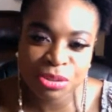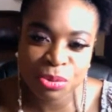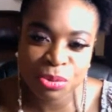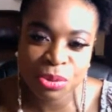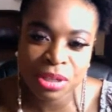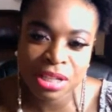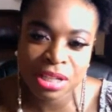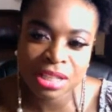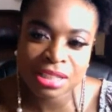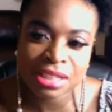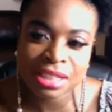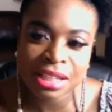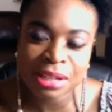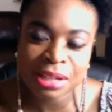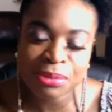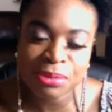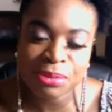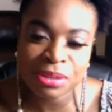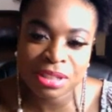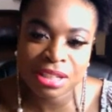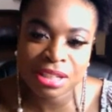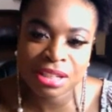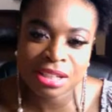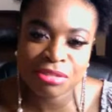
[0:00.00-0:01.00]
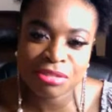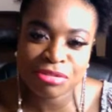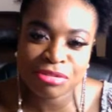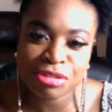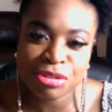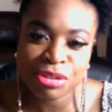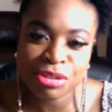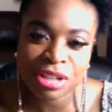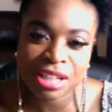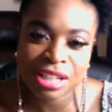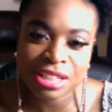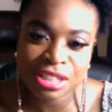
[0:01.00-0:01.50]
squares like we did a
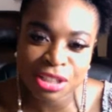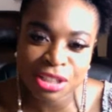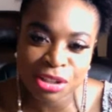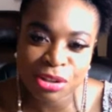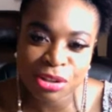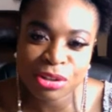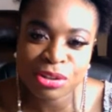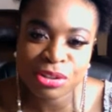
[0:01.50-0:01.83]
few days ago,